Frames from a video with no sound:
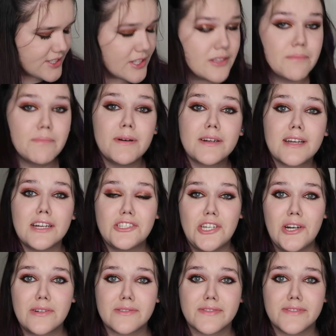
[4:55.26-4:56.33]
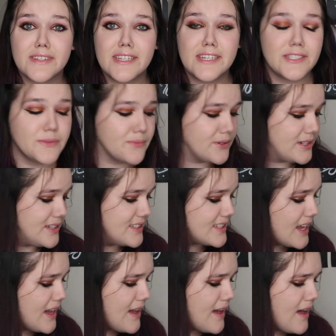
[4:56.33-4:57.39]
So the book I chose for this was
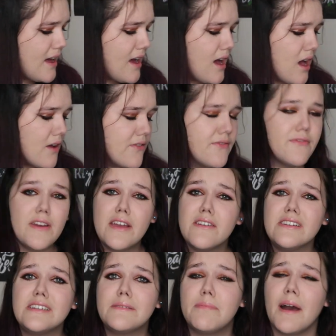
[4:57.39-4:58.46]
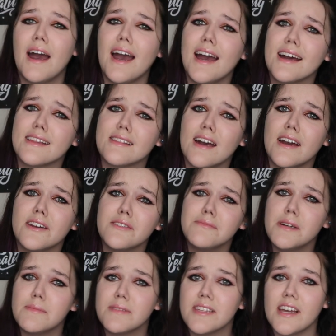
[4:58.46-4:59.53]
Fairy Path. I don't
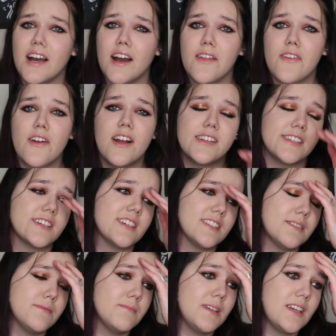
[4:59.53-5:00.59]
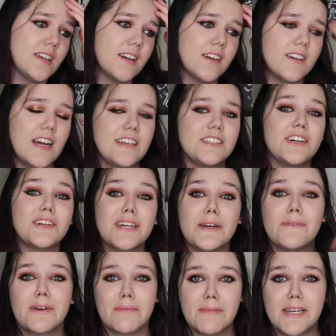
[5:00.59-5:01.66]
remember the author. I took it
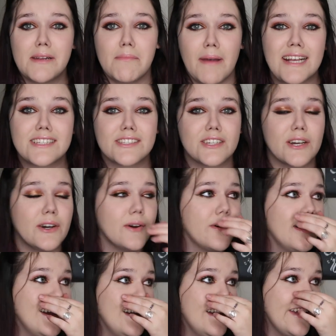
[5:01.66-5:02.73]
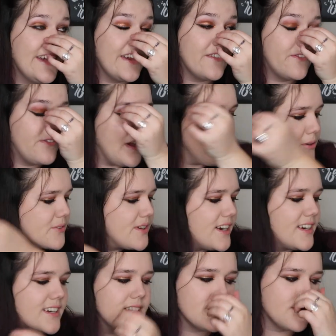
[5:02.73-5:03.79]
with me to Mexico in
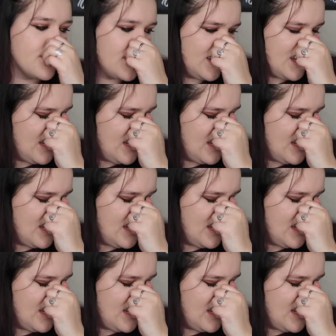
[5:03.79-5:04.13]
February as